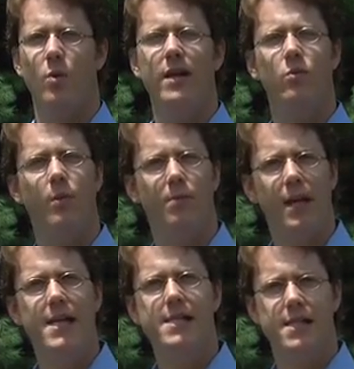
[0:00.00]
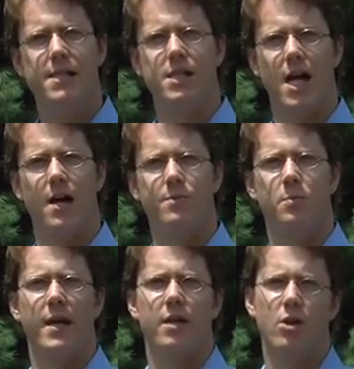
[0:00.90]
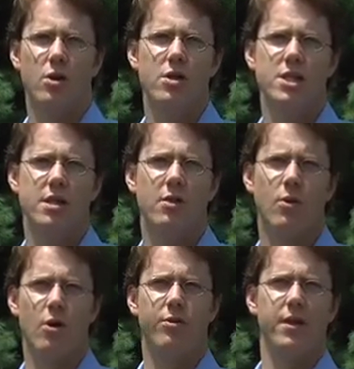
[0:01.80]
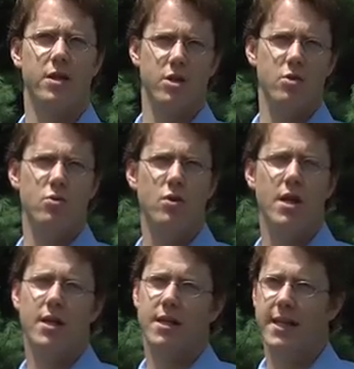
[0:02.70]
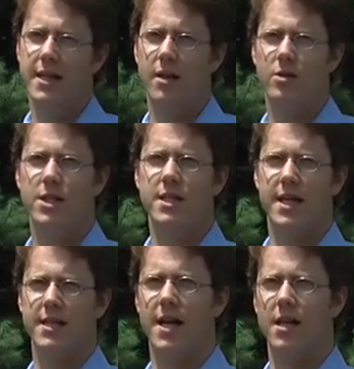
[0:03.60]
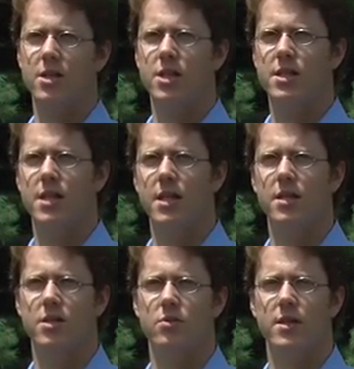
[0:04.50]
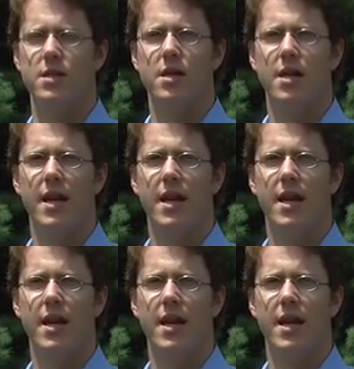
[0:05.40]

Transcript: We can replace these jobs by encouraging the growth in new, clean energy technologies and industries.